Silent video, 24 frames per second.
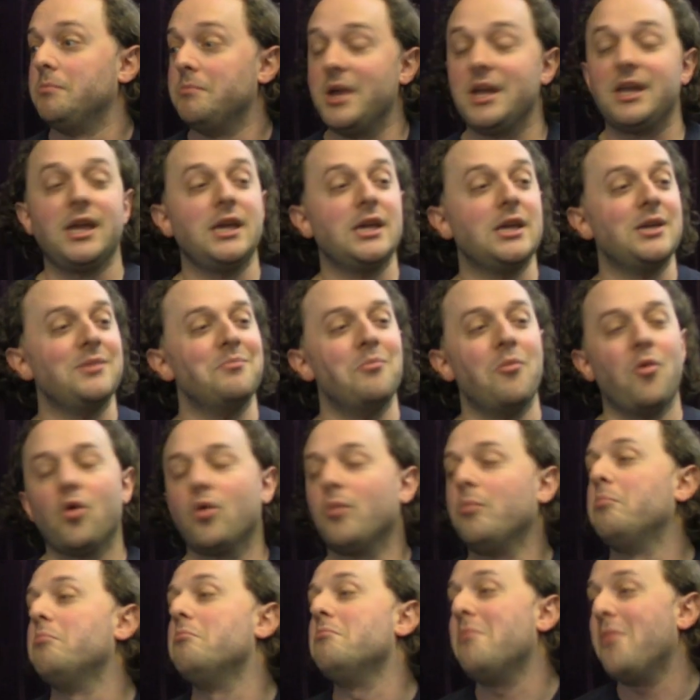making it more
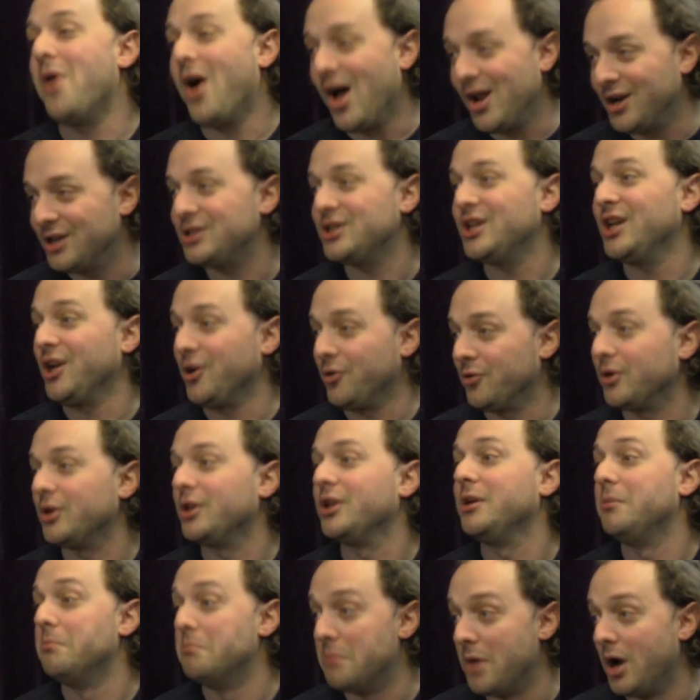
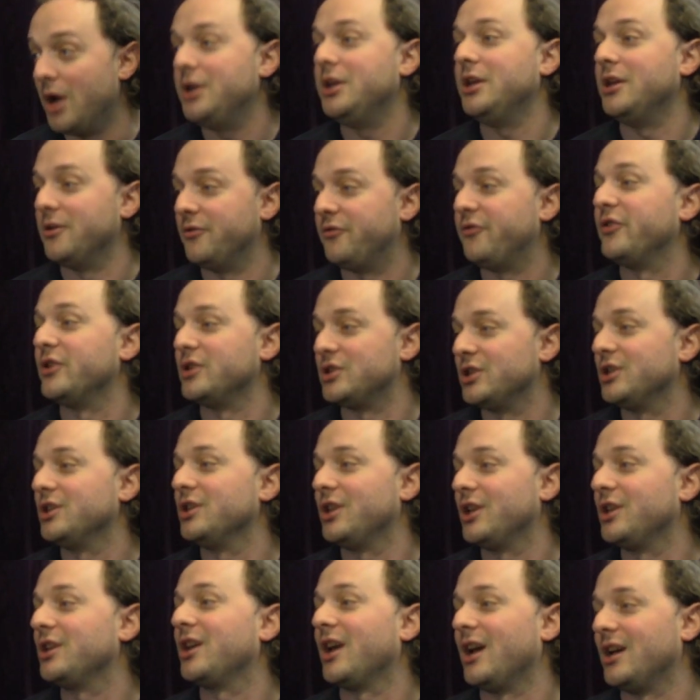monetarily money efficient
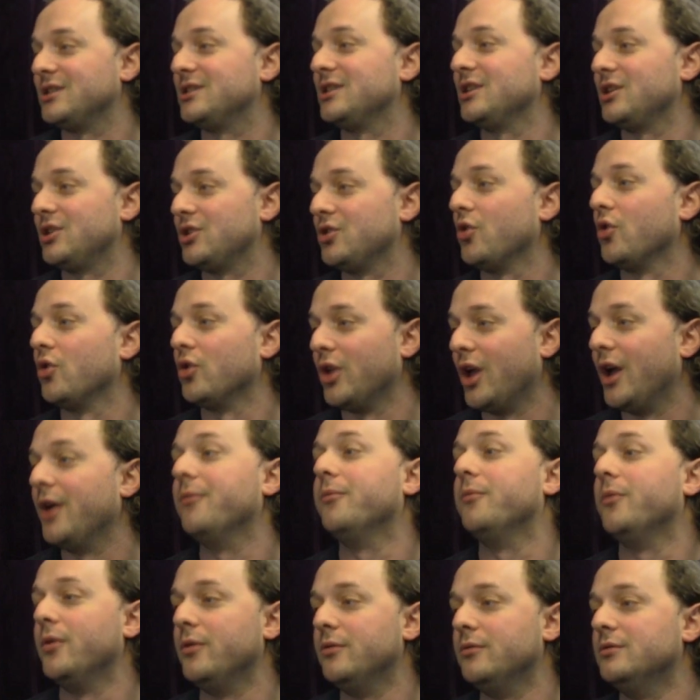than casting Cure Light
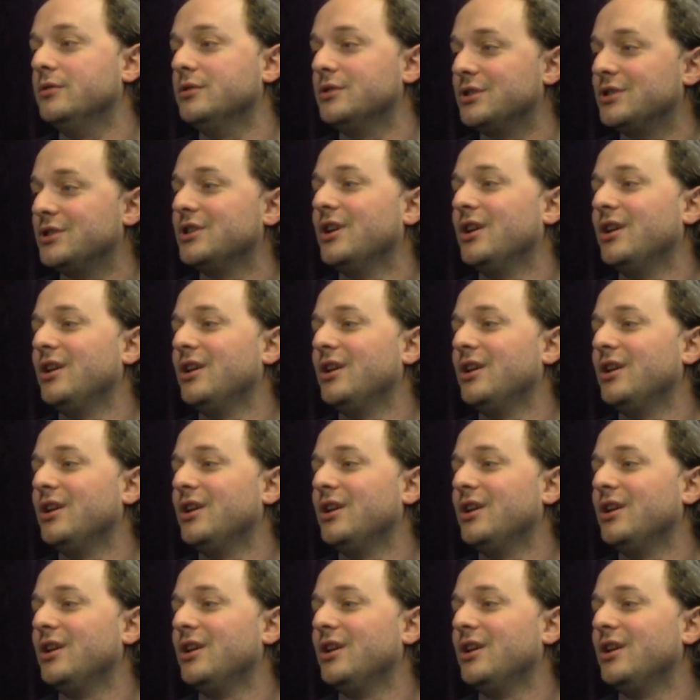Wounds.